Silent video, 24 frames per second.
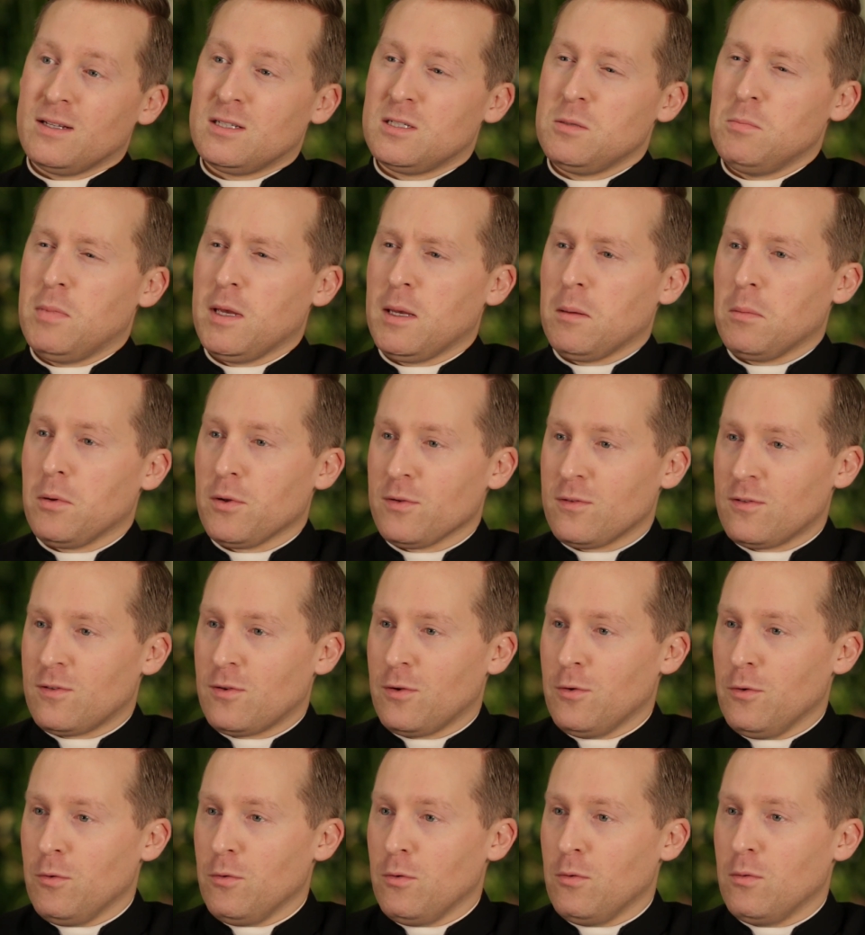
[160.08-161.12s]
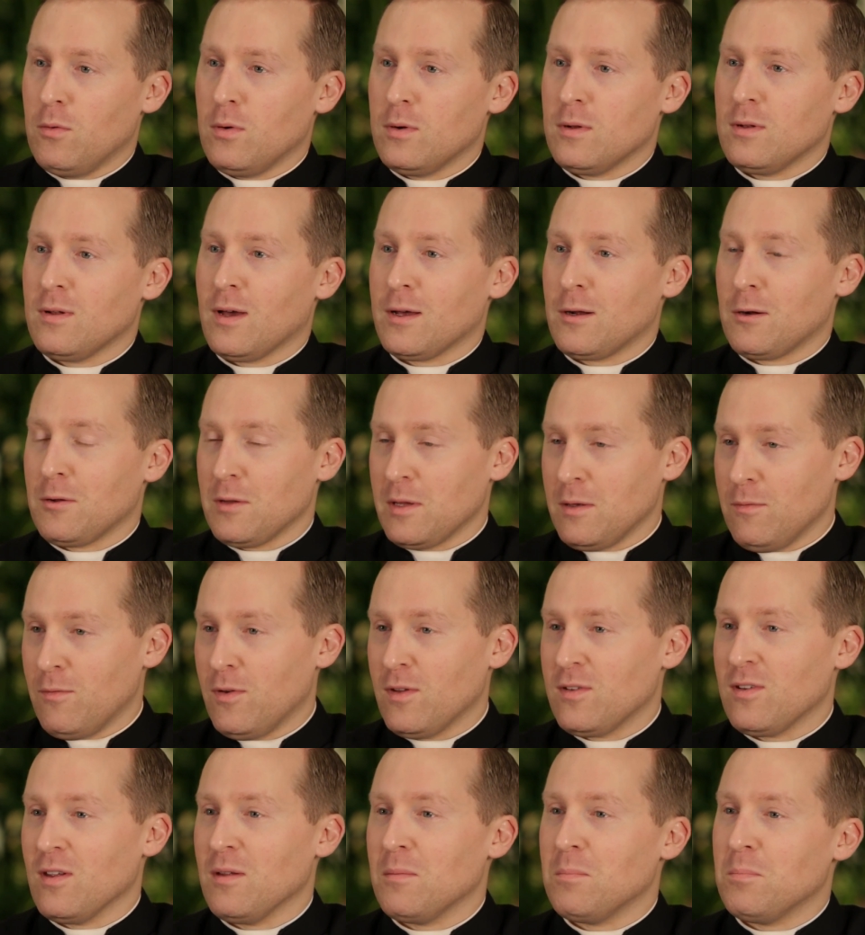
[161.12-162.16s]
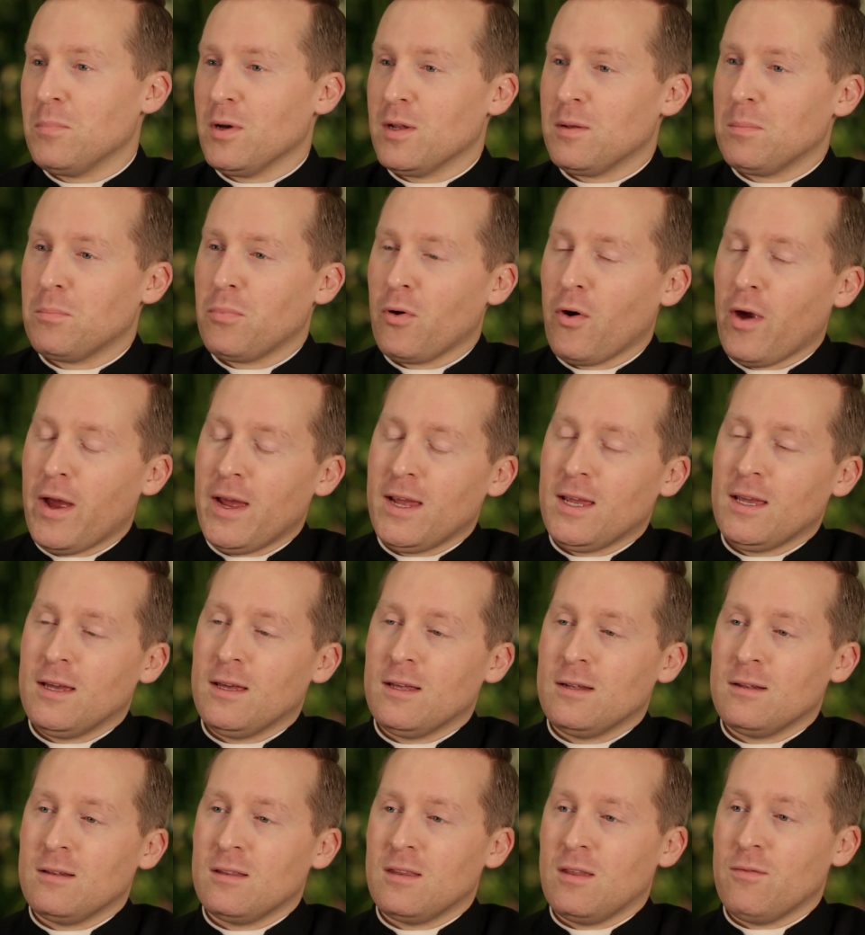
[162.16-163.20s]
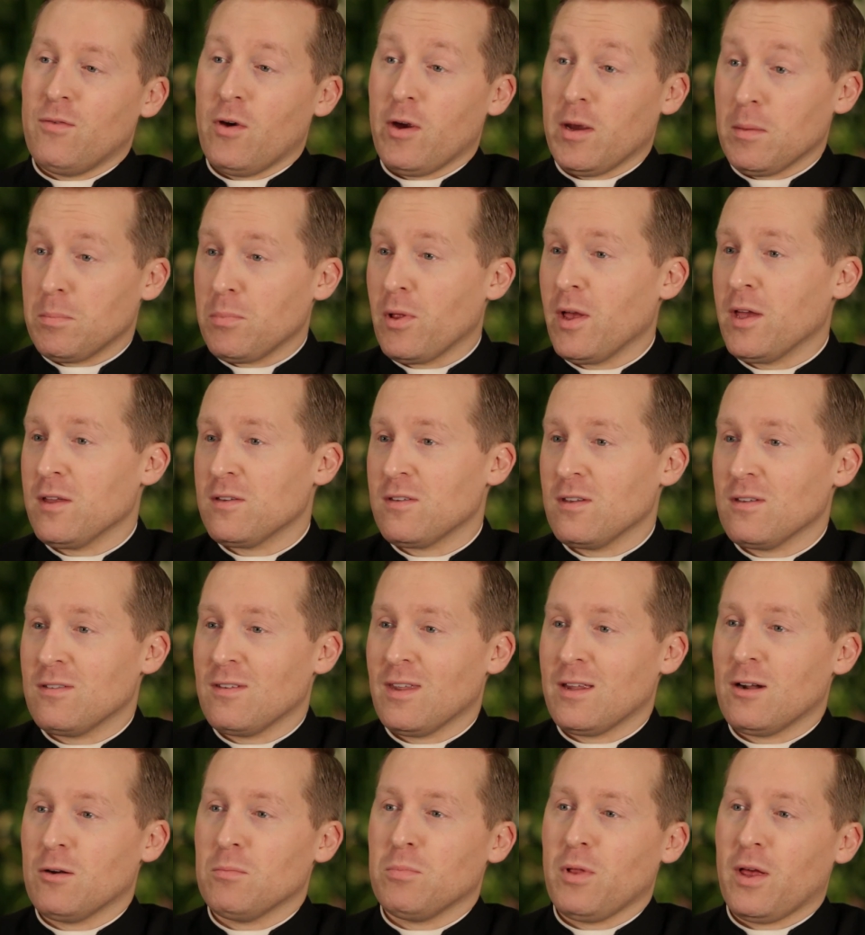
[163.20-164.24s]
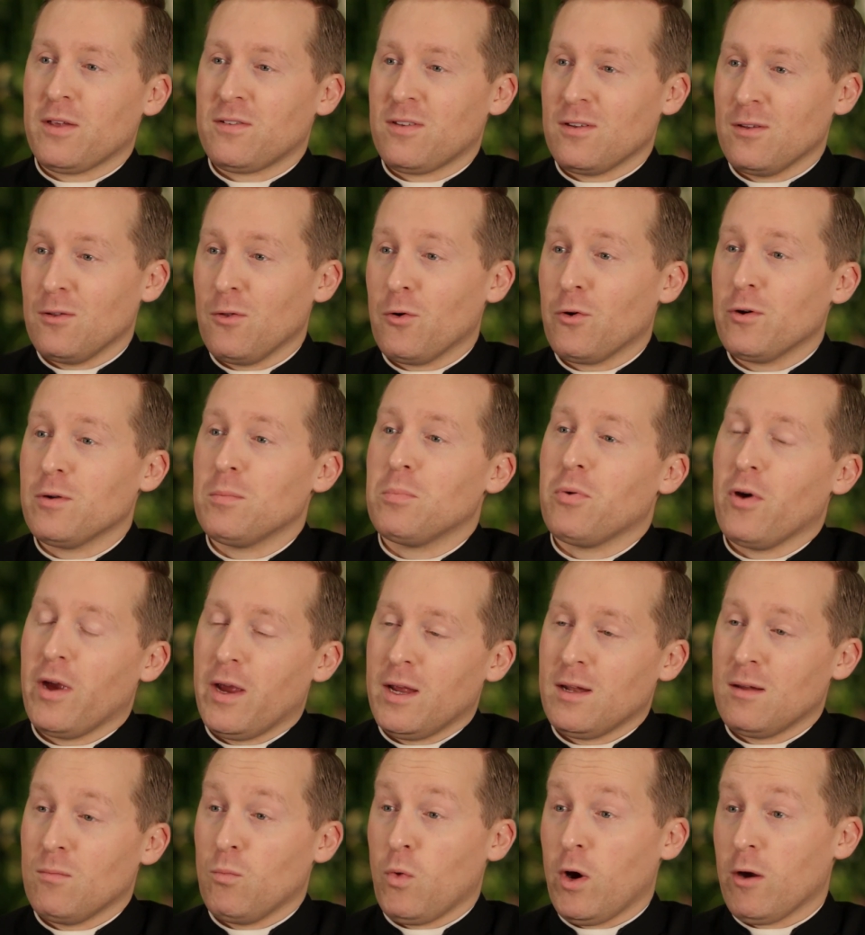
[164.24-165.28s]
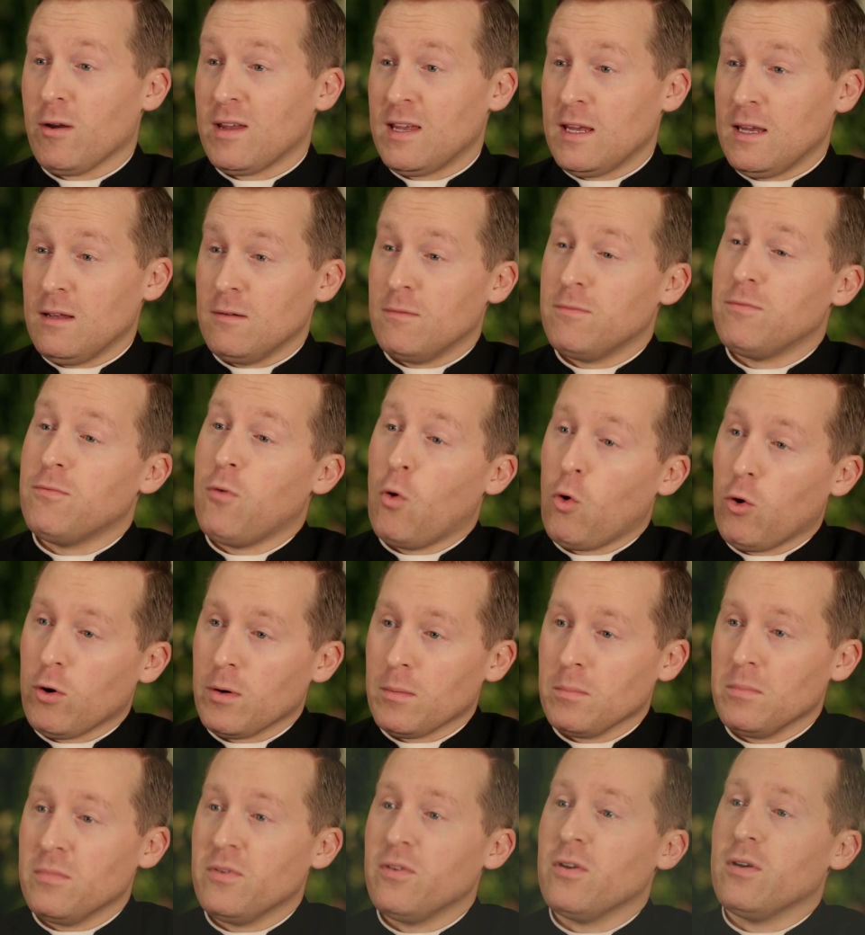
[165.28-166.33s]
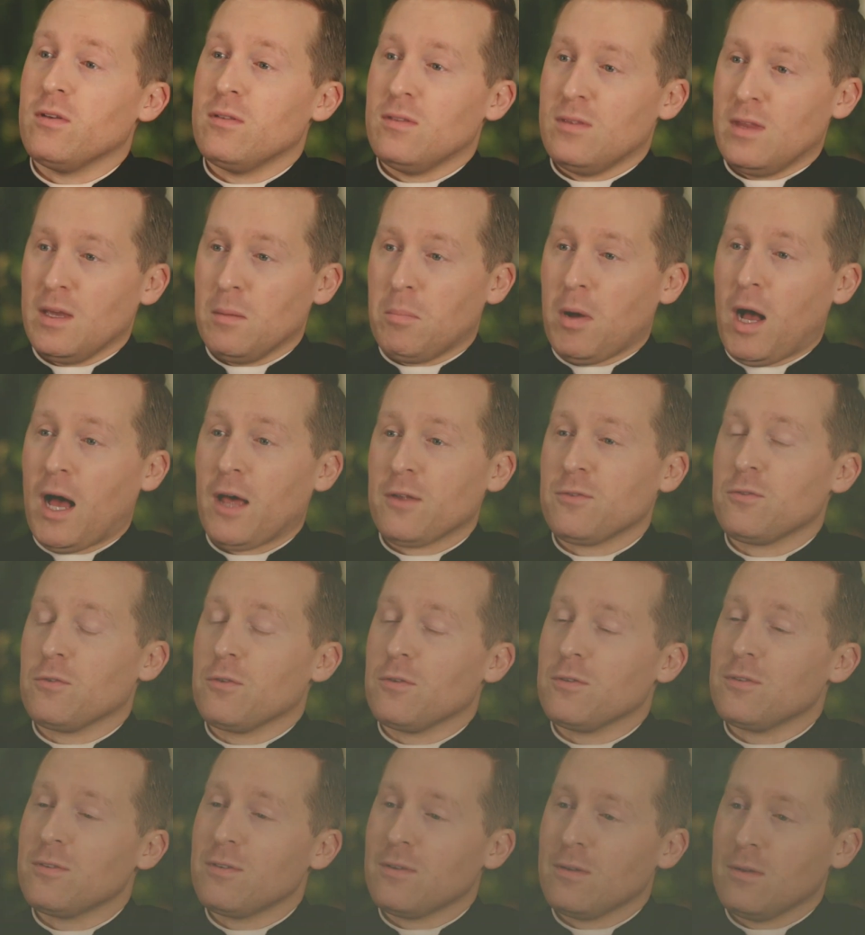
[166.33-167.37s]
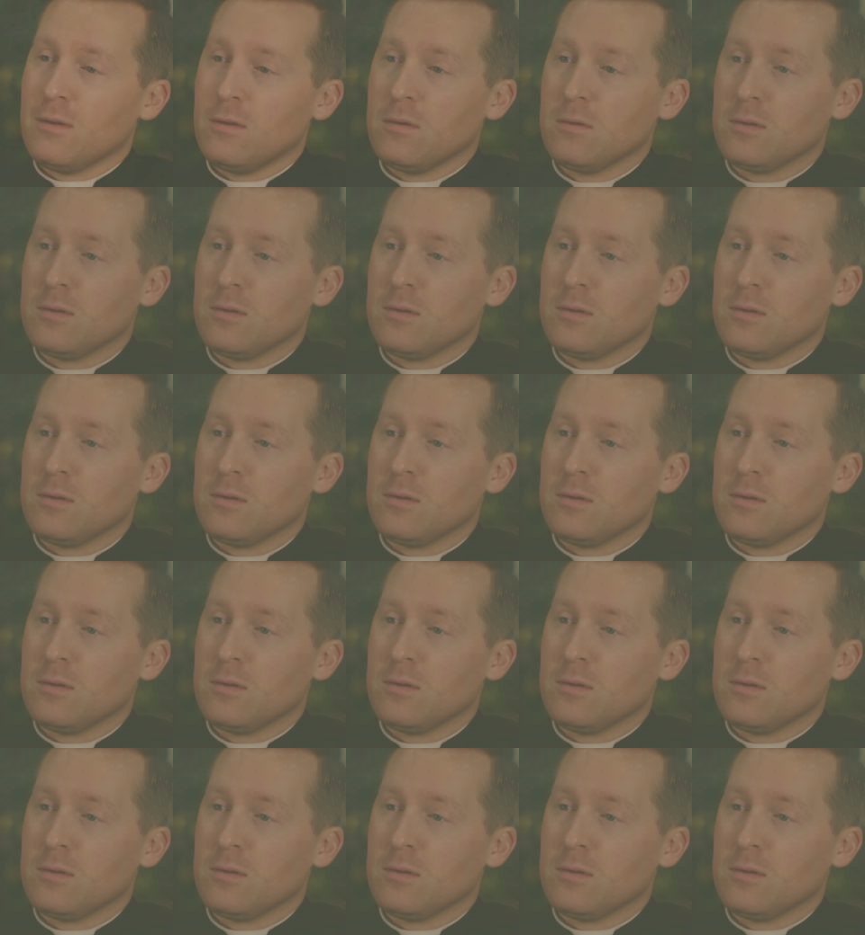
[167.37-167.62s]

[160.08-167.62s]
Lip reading: to be able to not only visit but pray in the very places that our Blessed Lord prayed and where he had formed the apostles.